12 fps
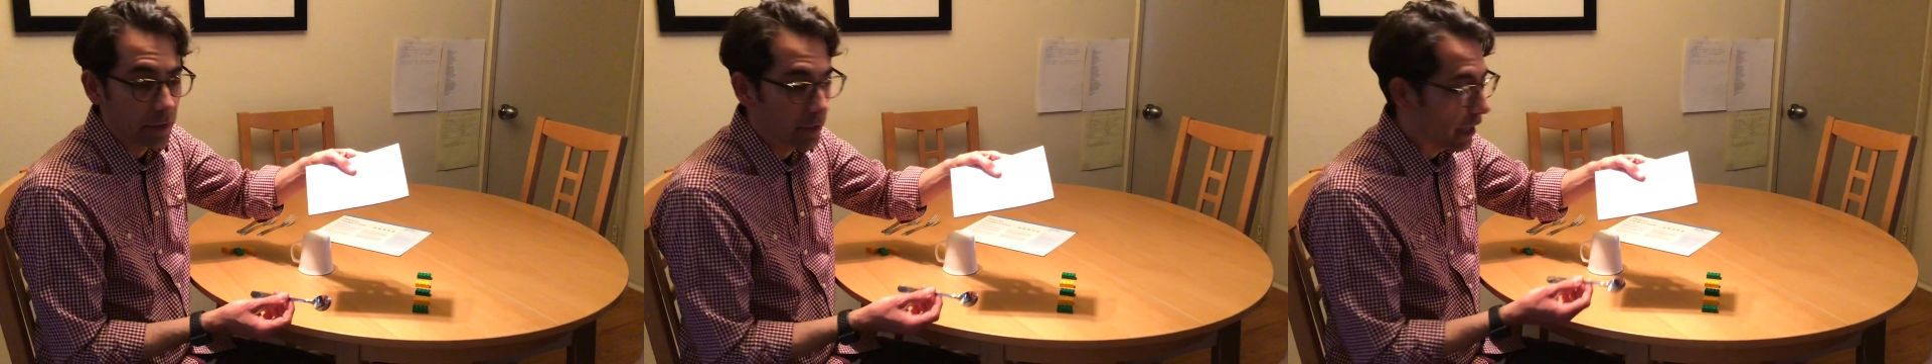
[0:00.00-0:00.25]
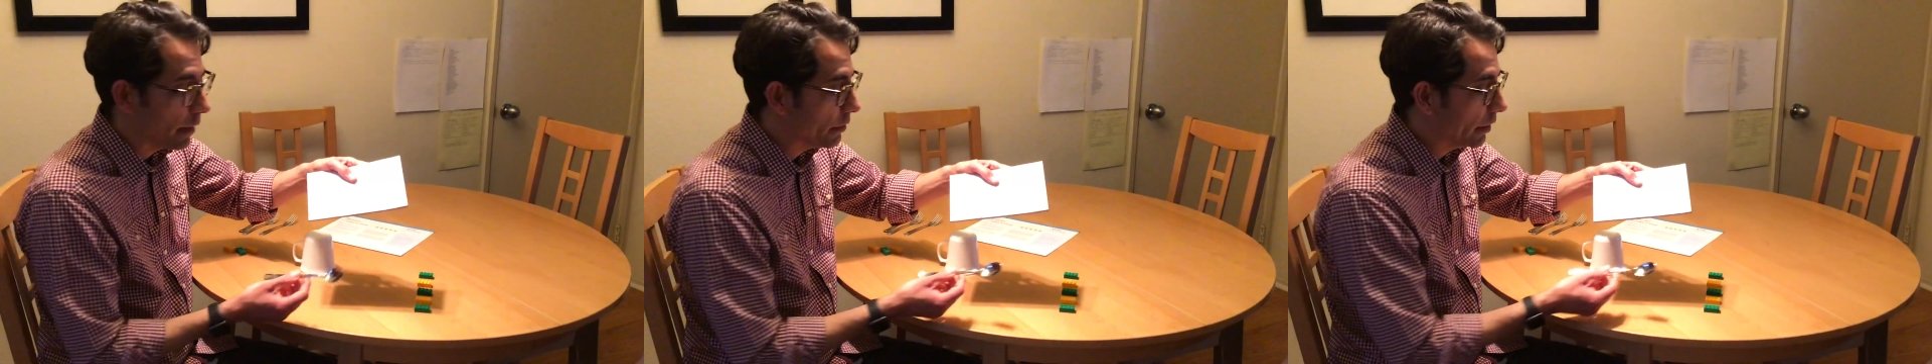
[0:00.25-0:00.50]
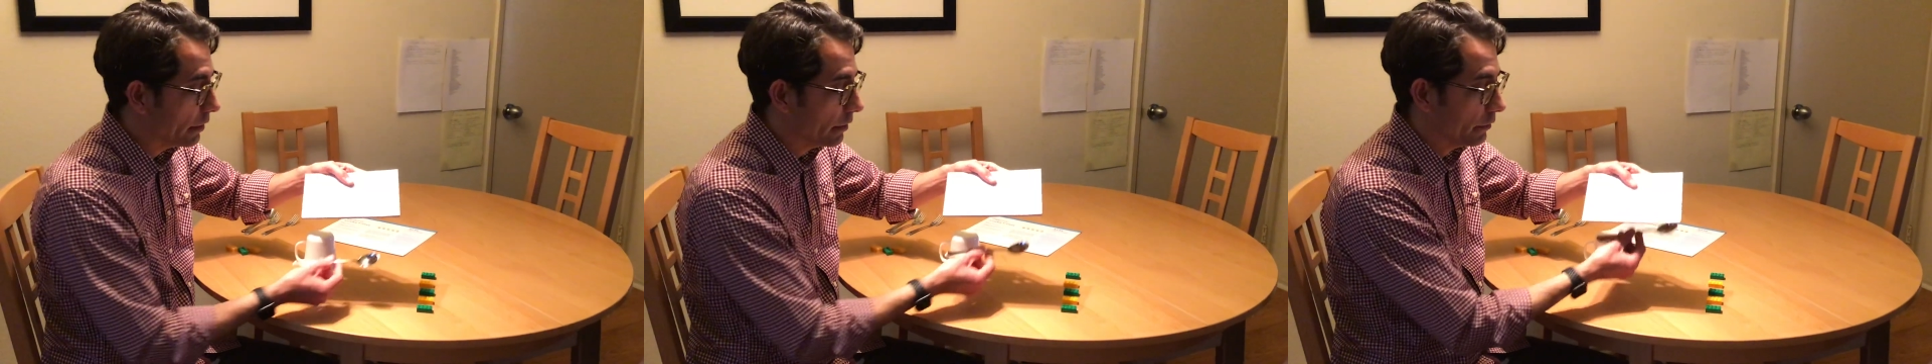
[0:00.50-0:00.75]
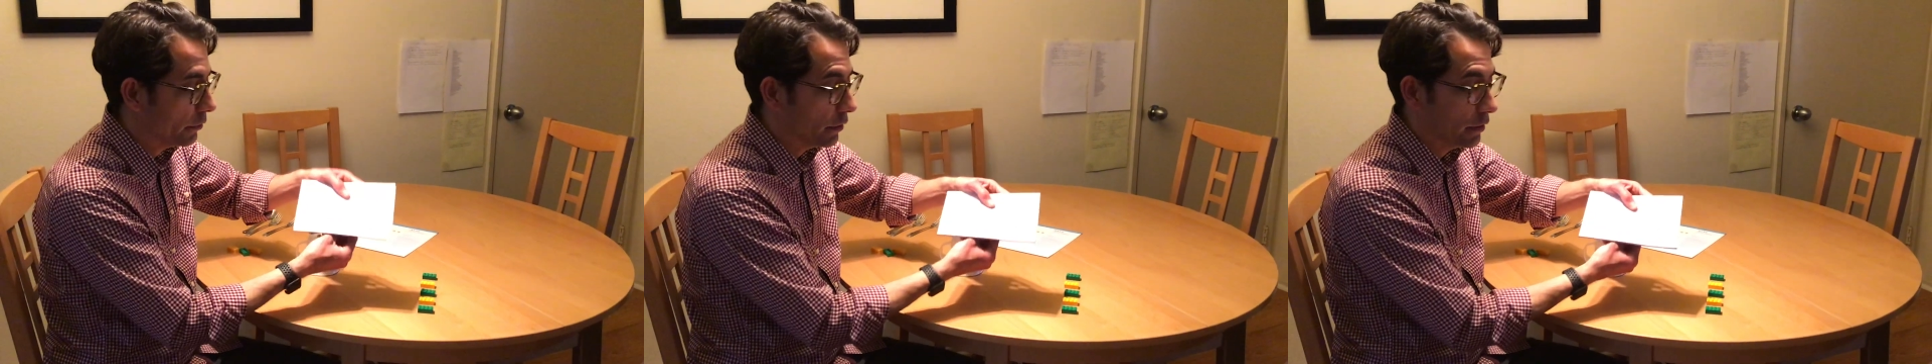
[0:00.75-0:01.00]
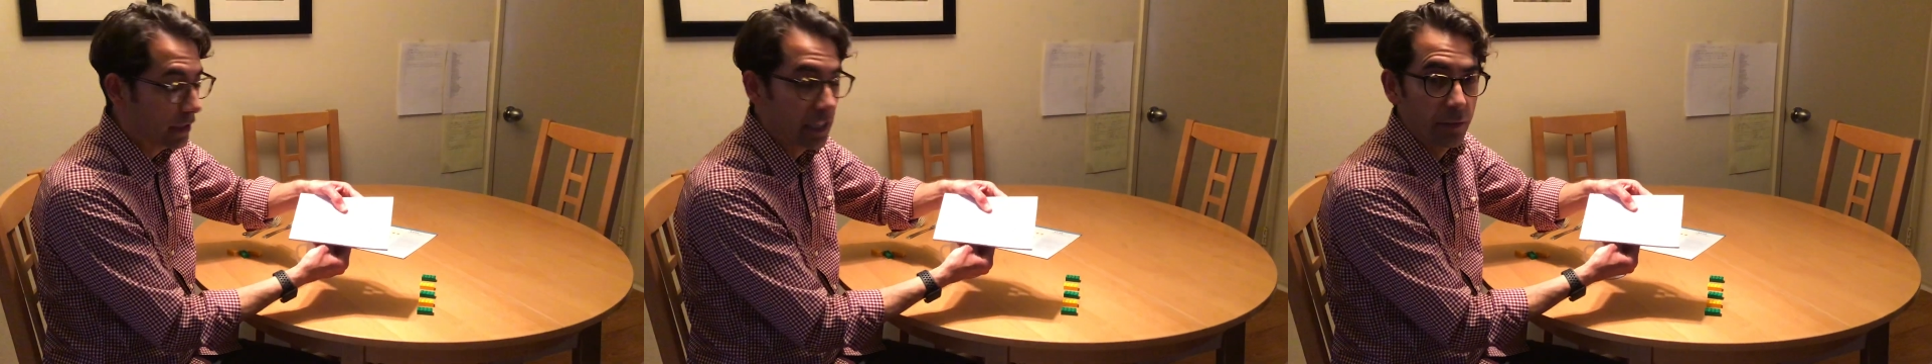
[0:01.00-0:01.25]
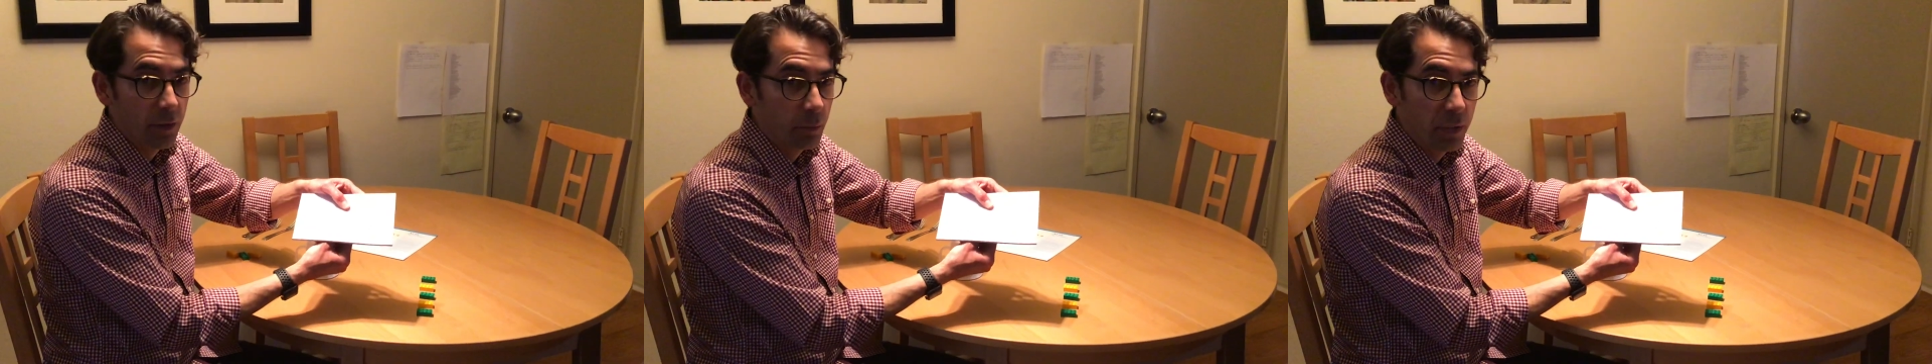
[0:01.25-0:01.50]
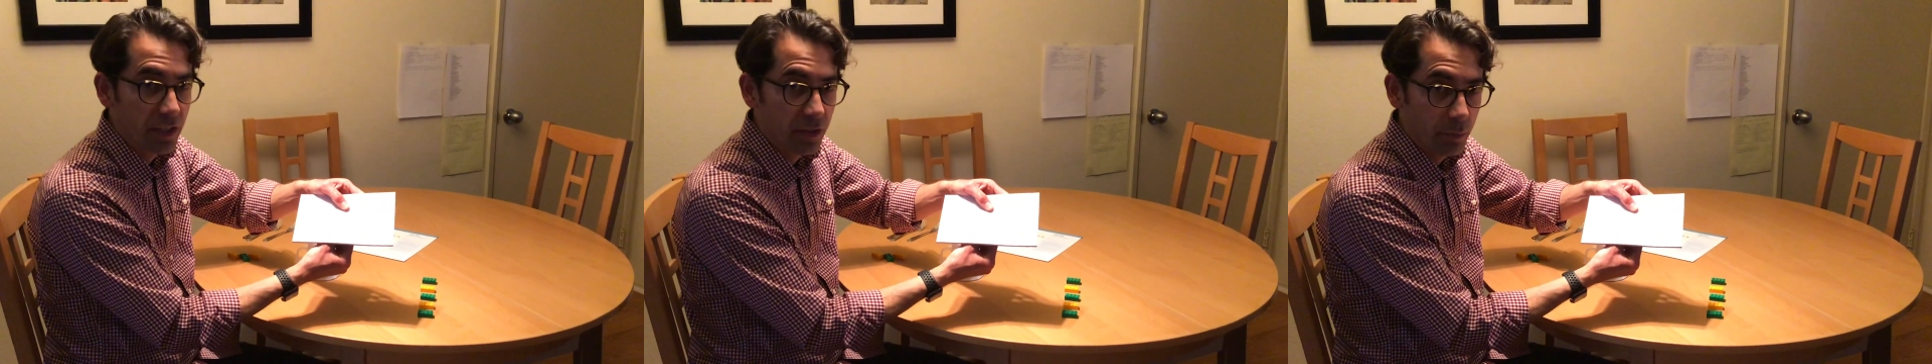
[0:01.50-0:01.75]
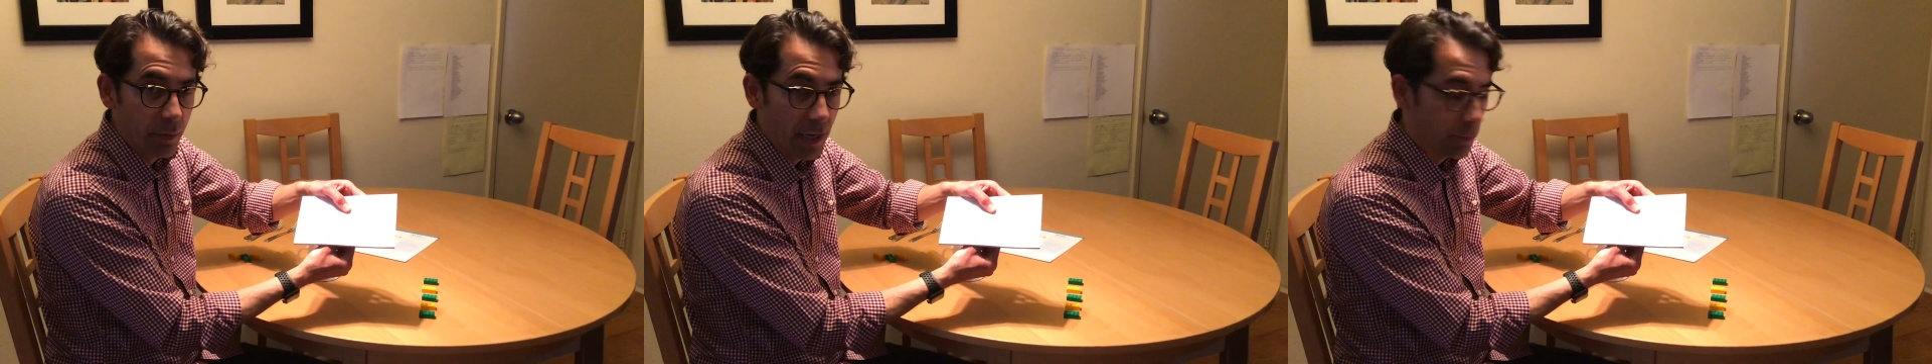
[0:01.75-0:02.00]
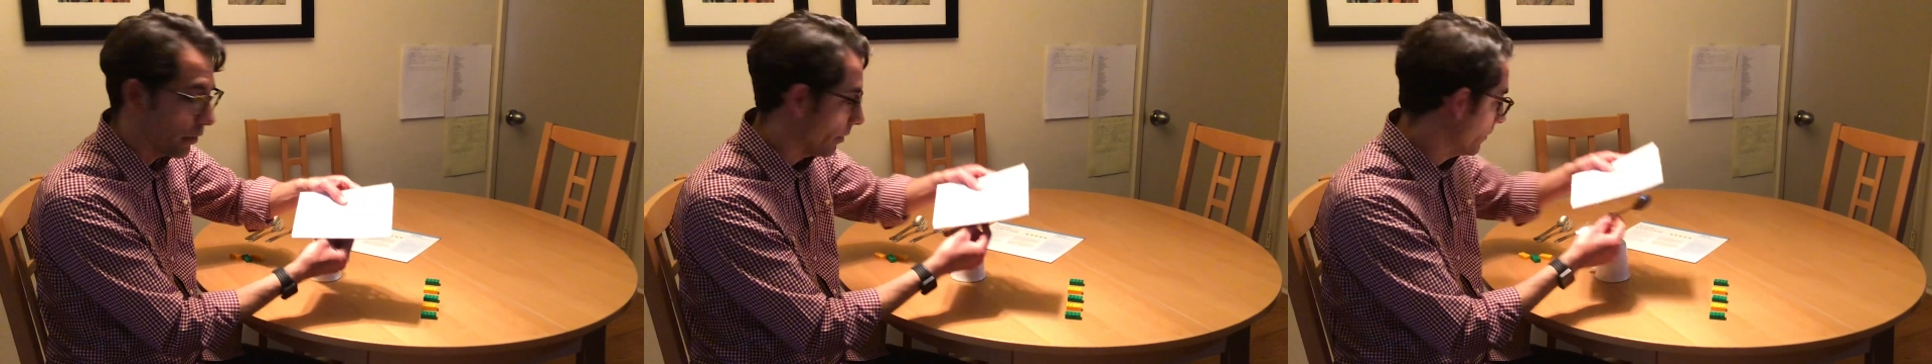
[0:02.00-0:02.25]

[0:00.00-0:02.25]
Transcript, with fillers: these objects, just even a piece of paper.